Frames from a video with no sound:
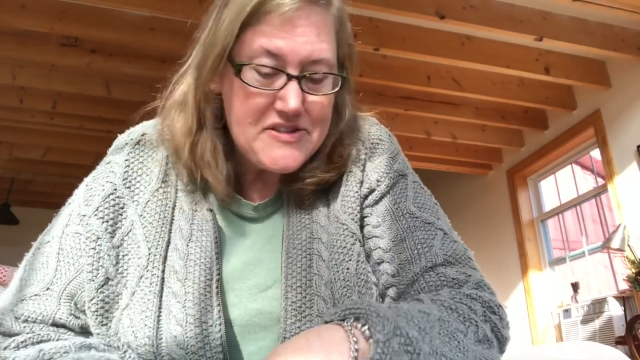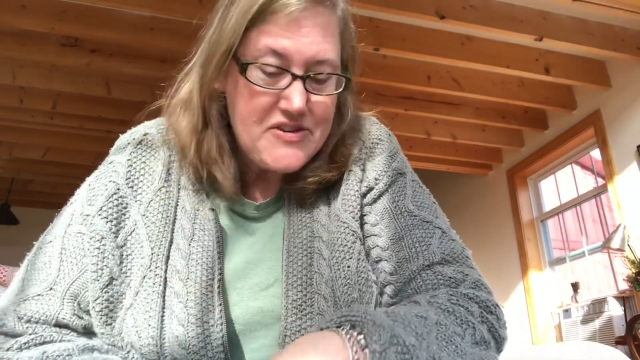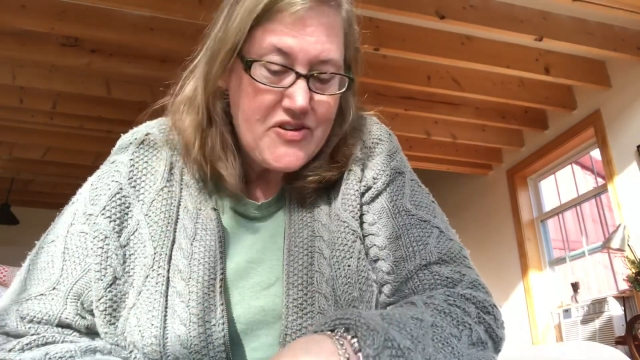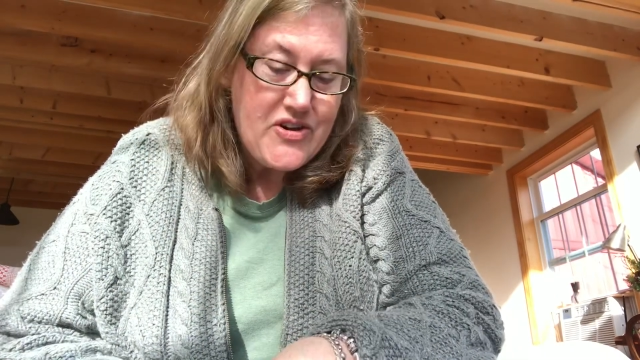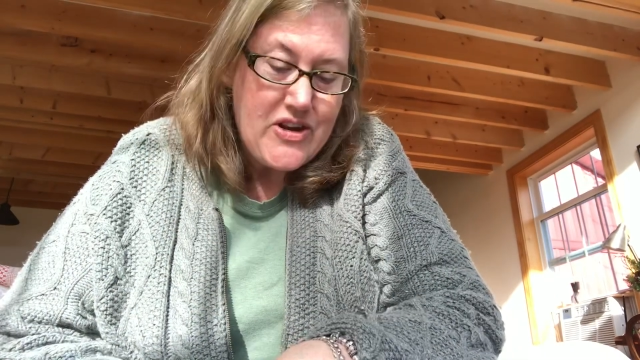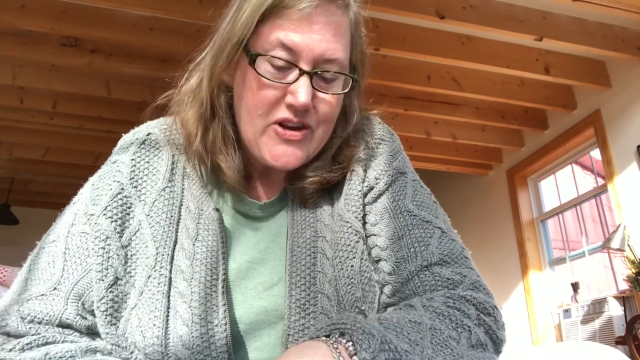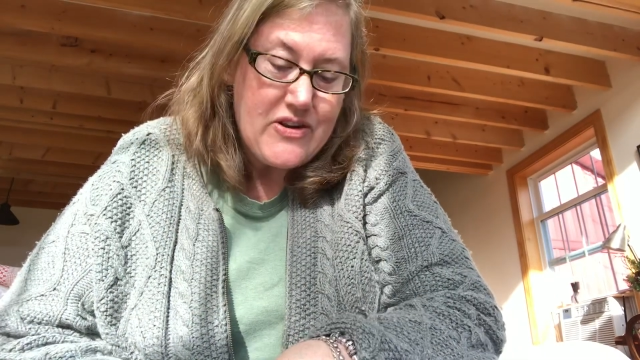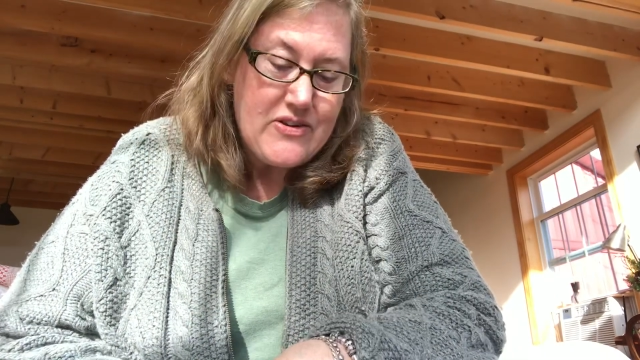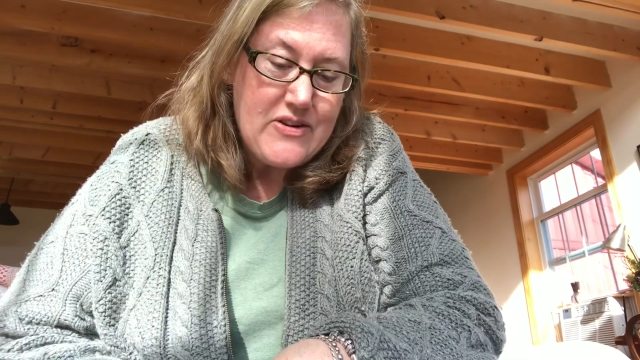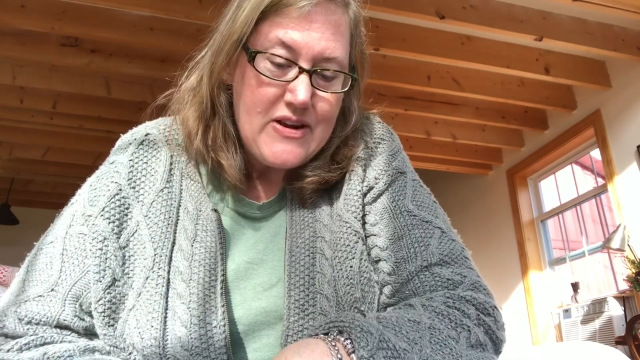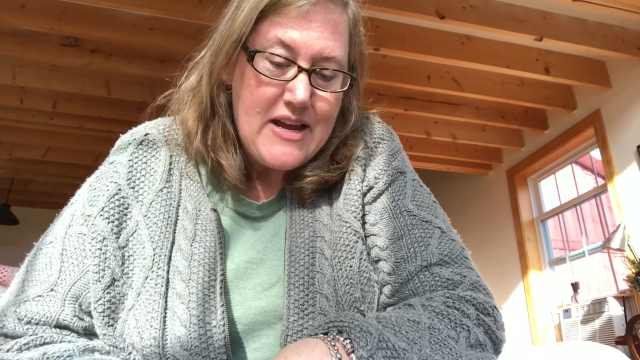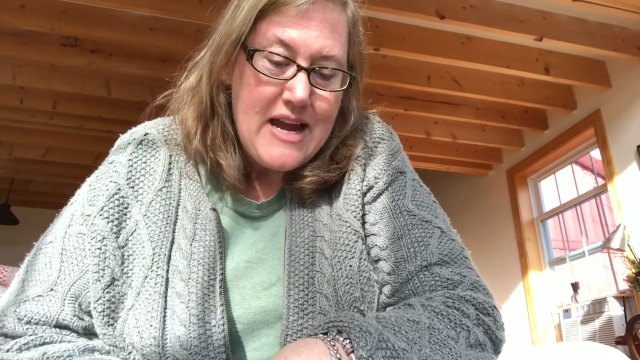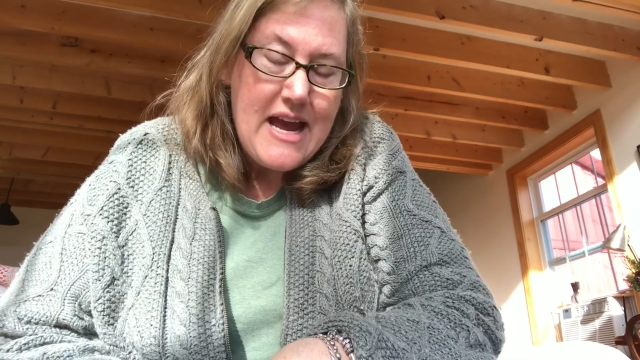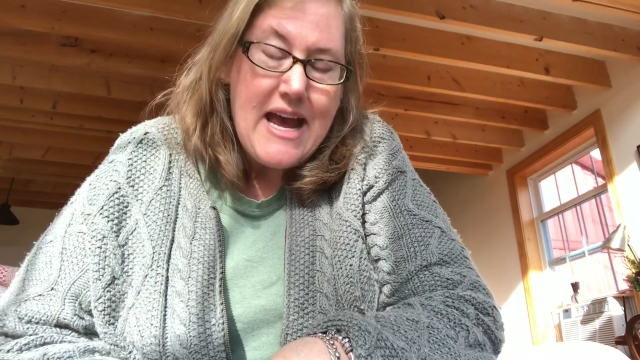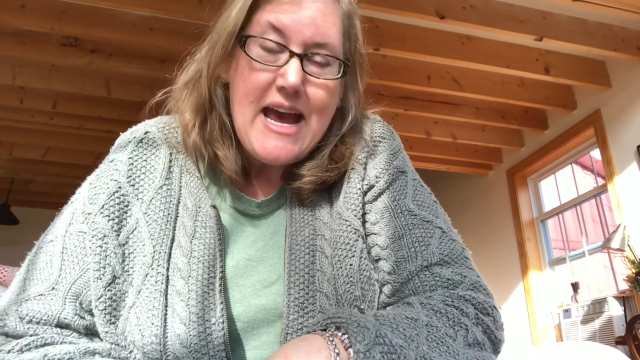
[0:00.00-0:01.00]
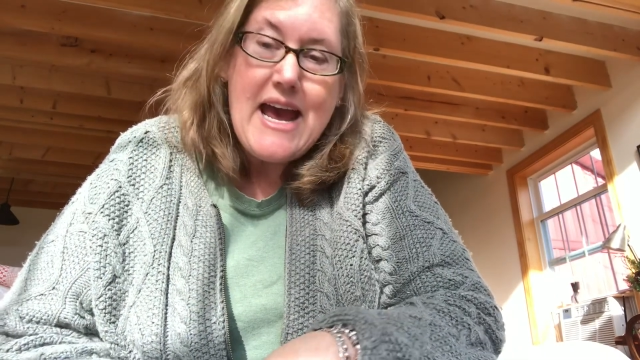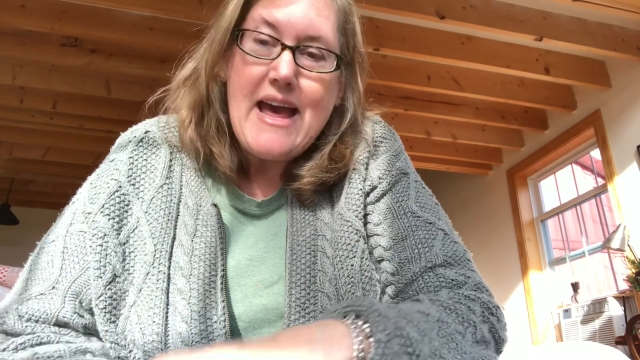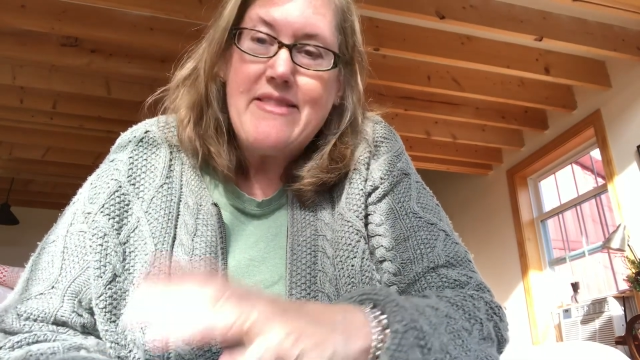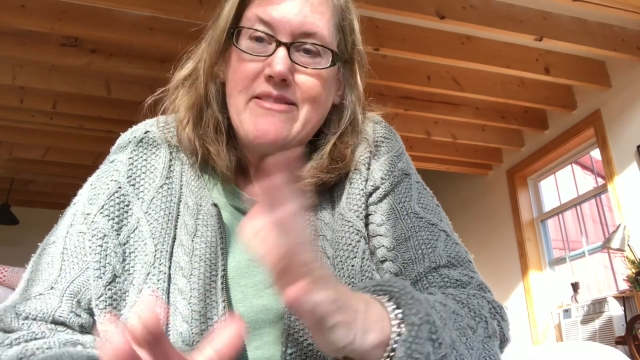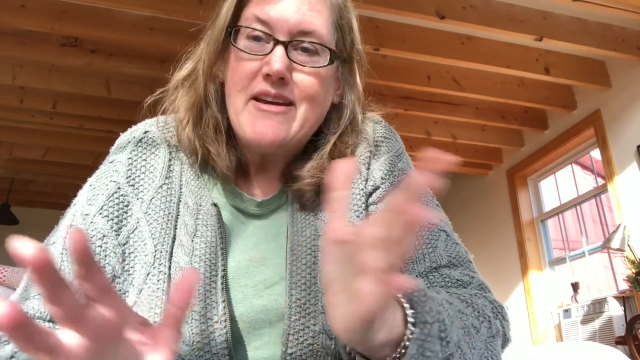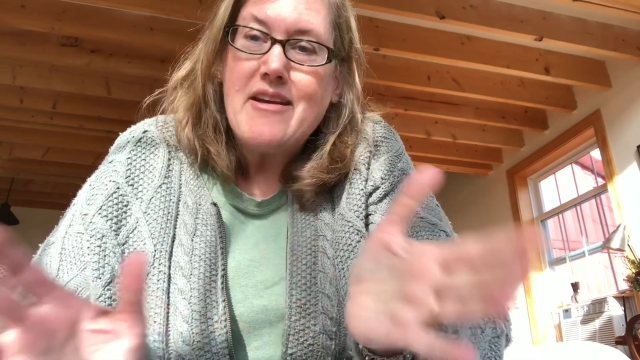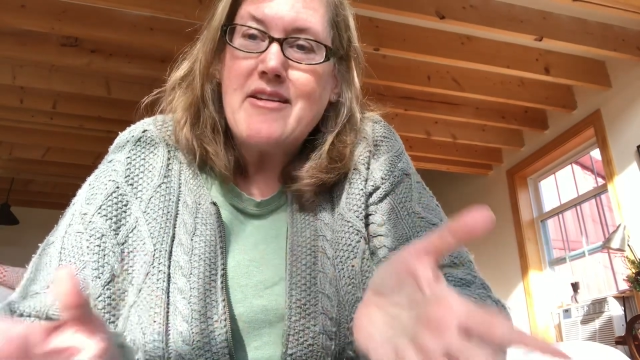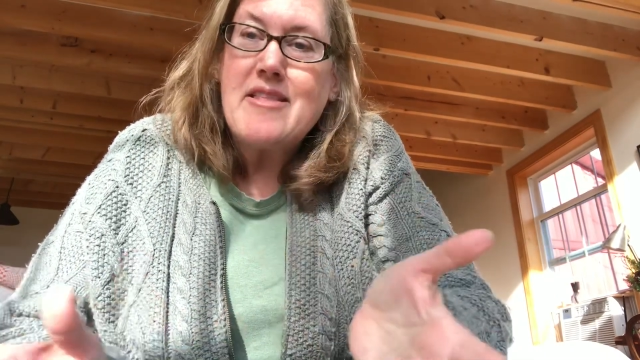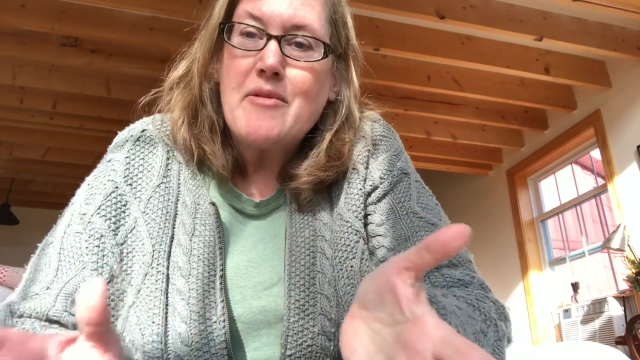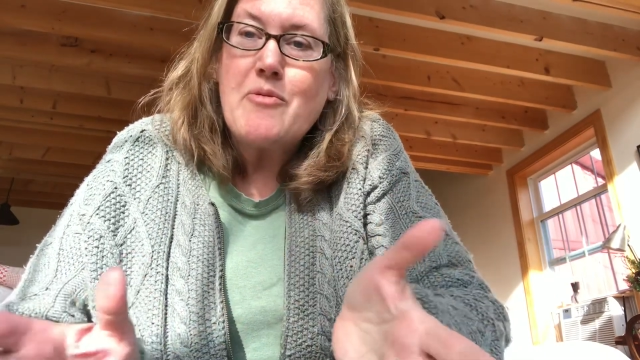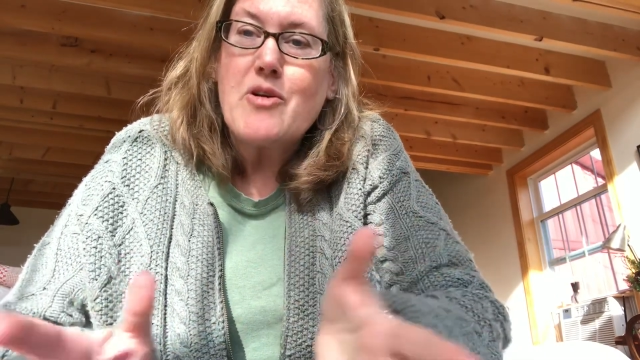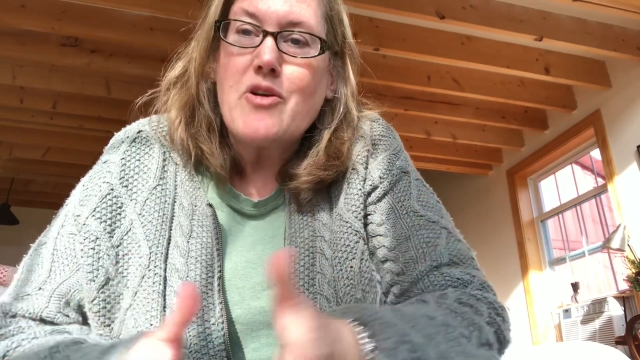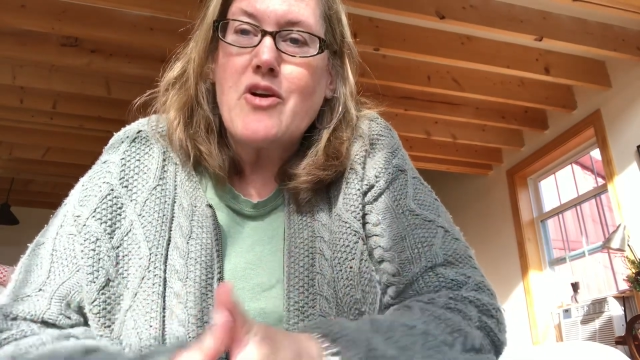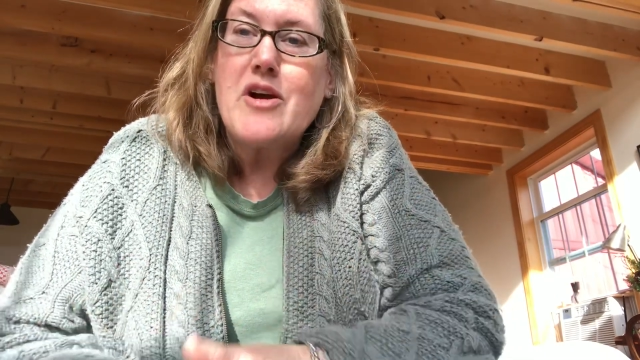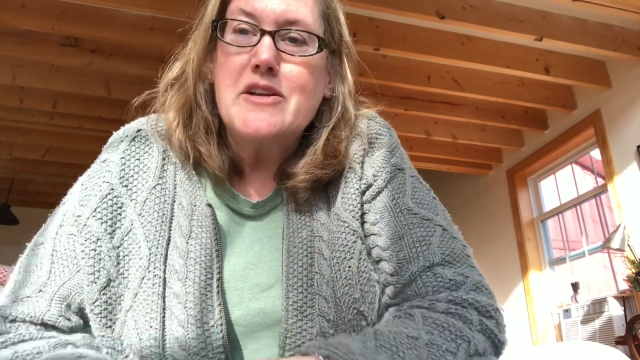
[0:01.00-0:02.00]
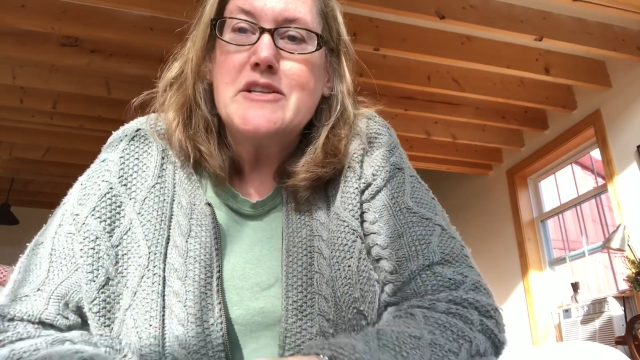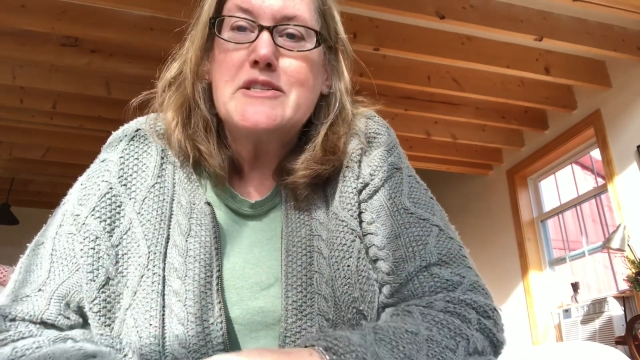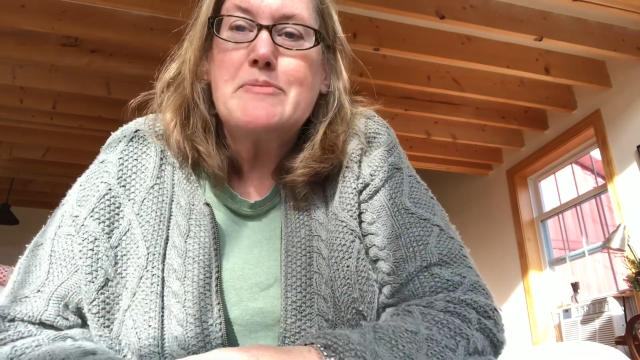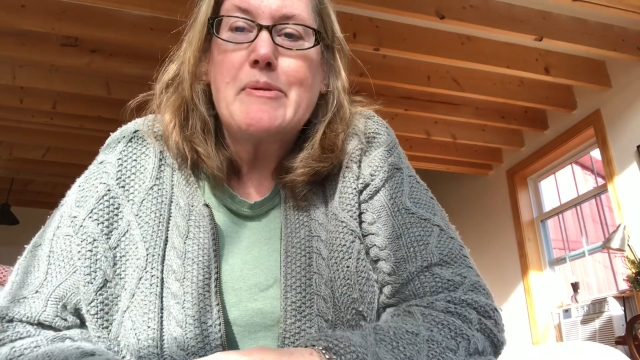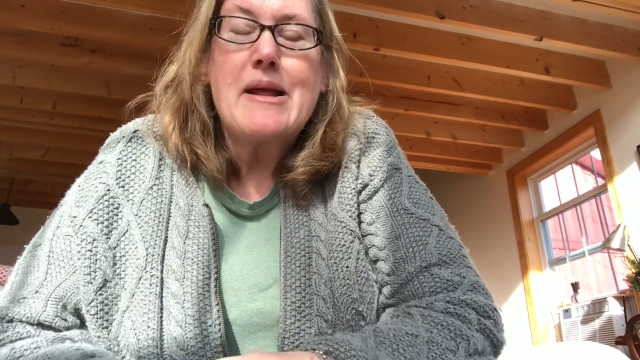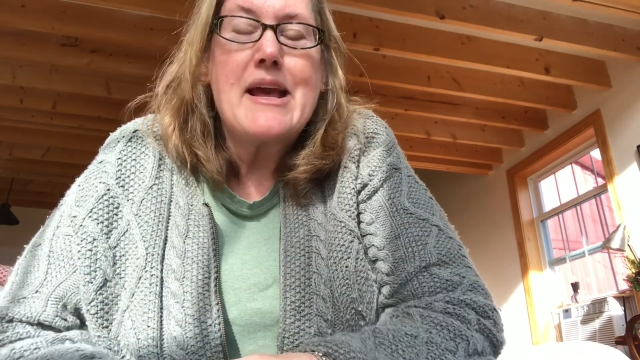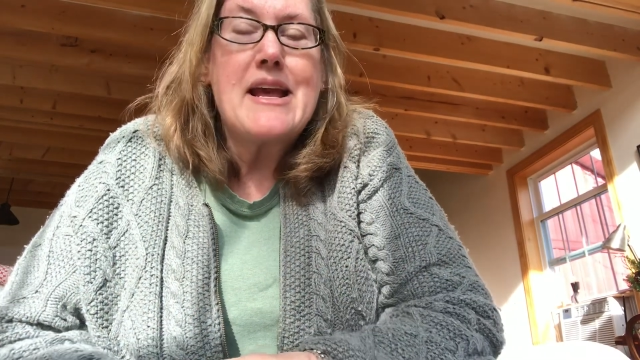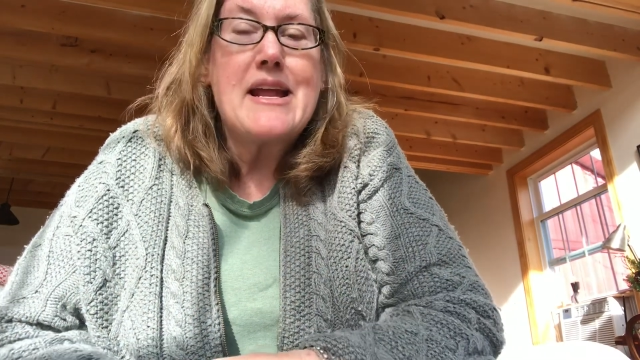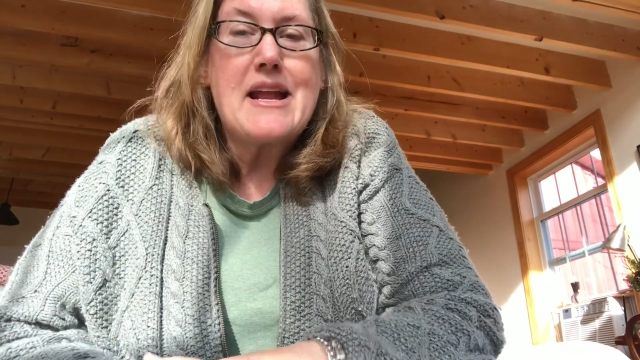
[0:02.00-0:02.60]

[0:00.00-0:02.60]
studio. And there they were on display,